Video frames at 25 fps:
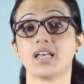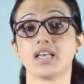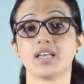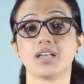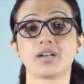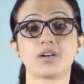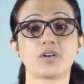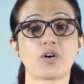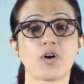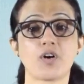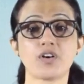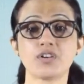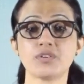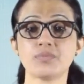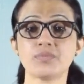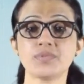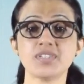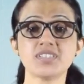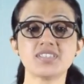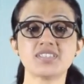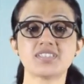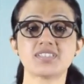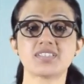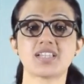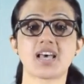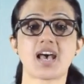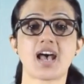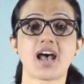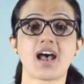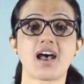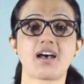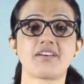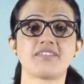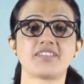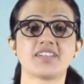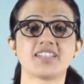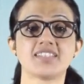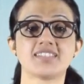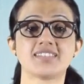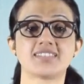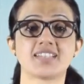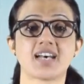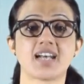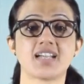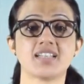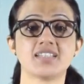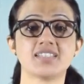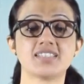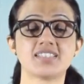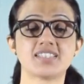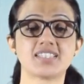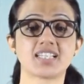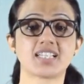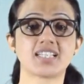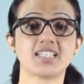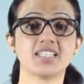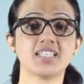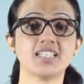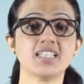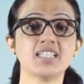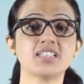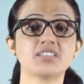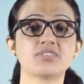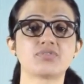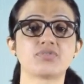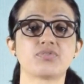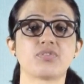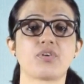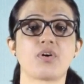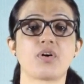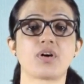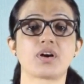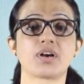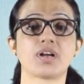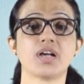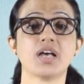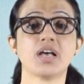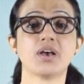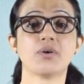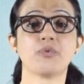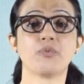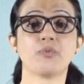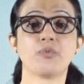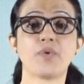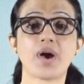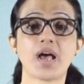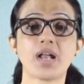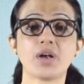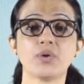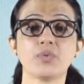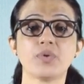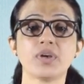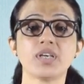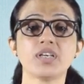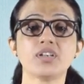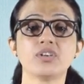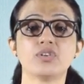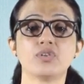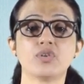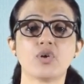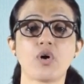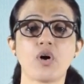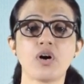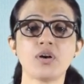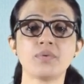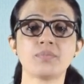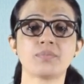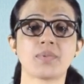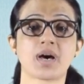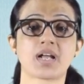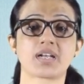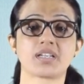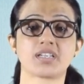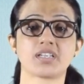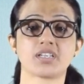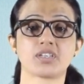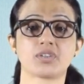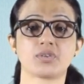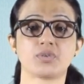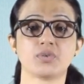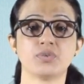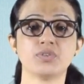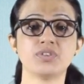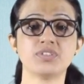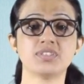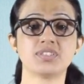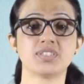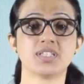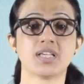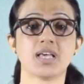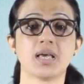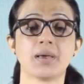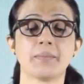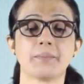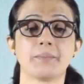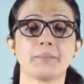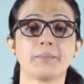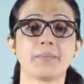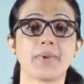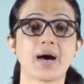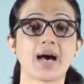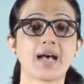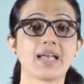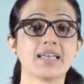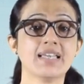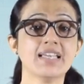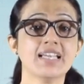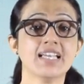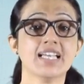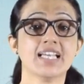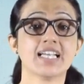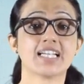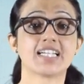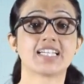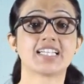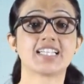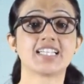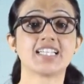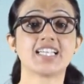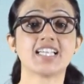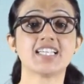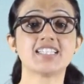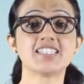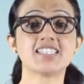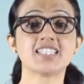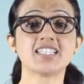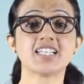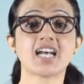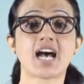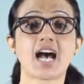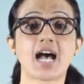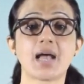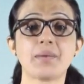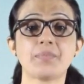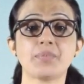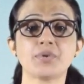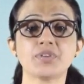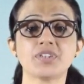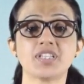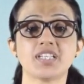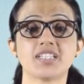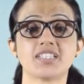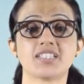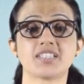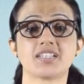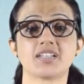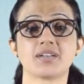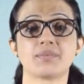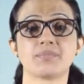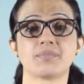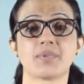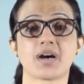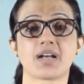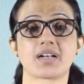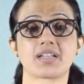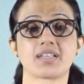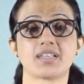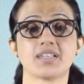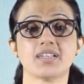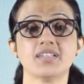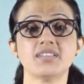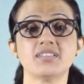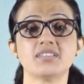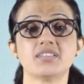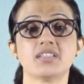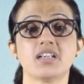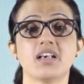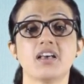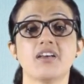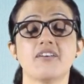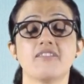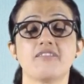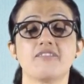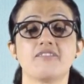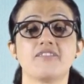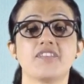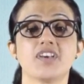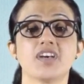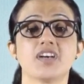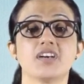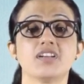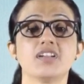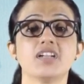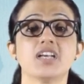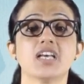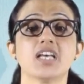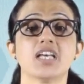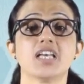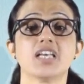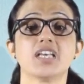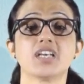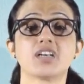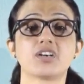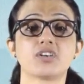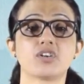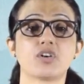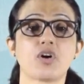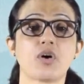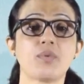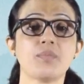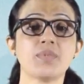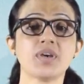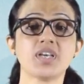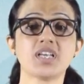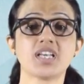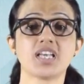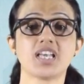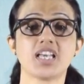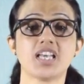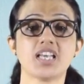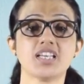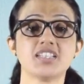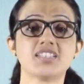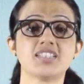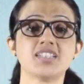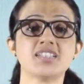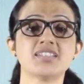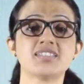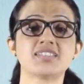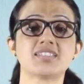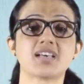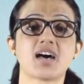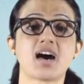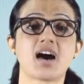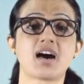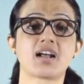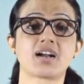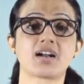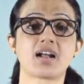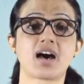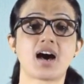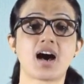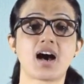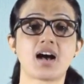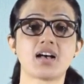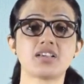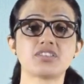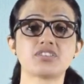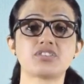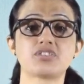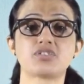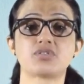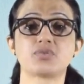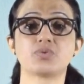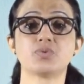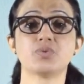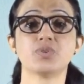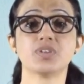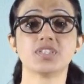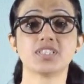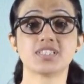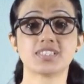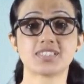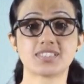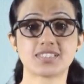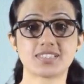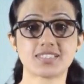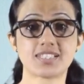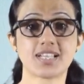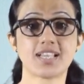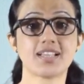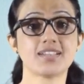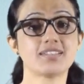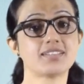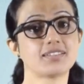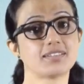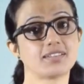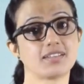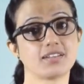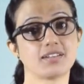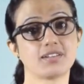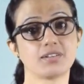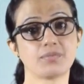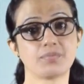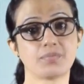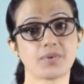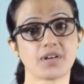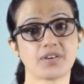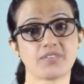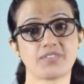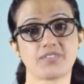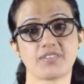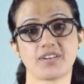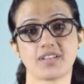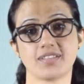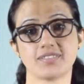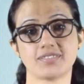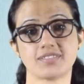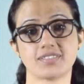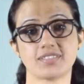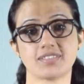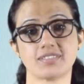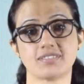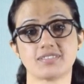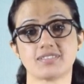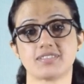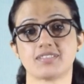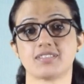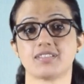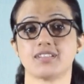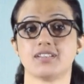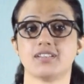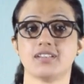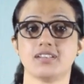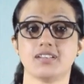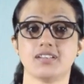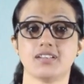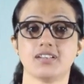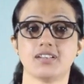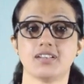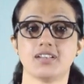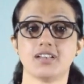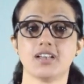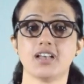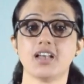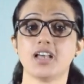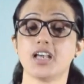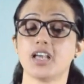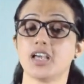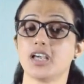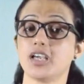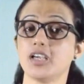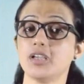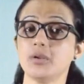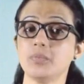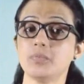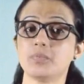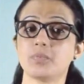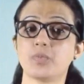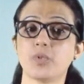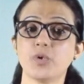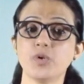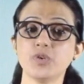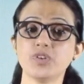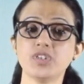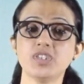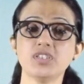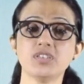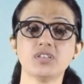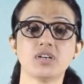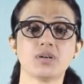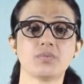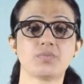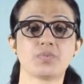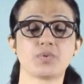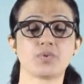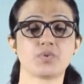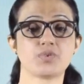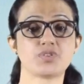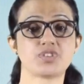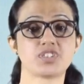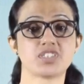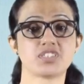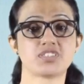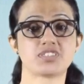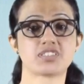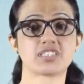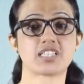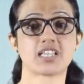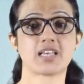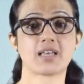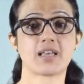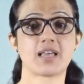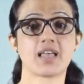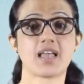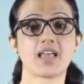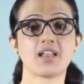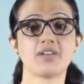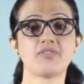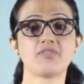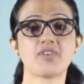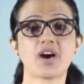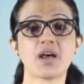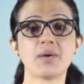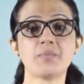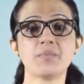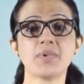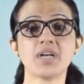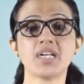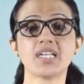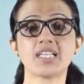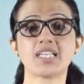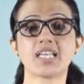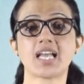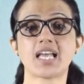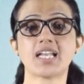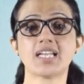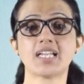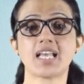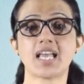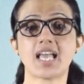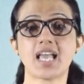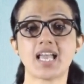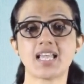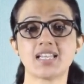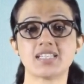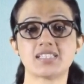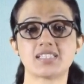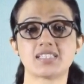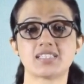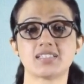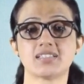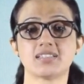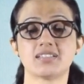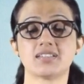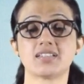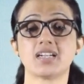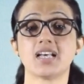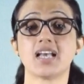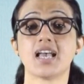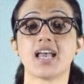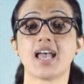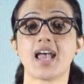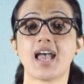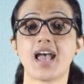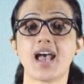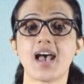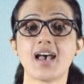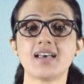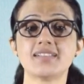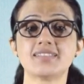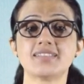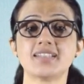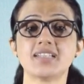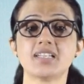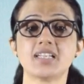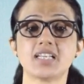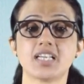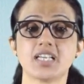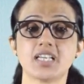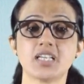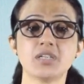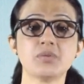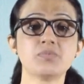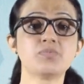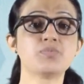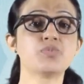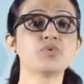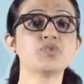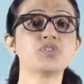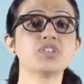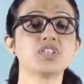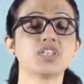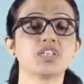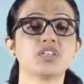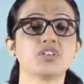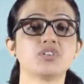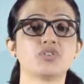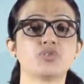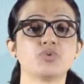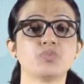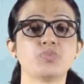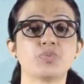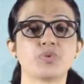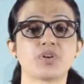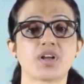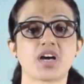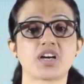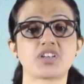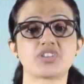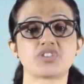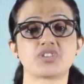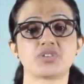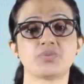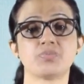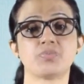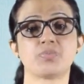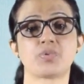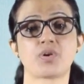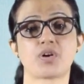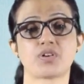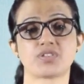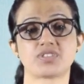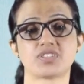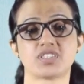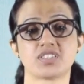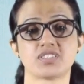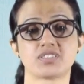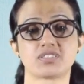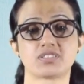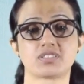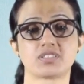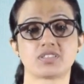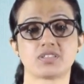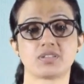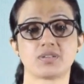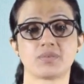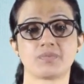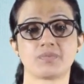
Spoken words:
Economists have designed techniques for valuing non-market goods by creating hypothetical markets where economic agents are asked to state their preferences. In both the approaches, environment can enter as an input into production process.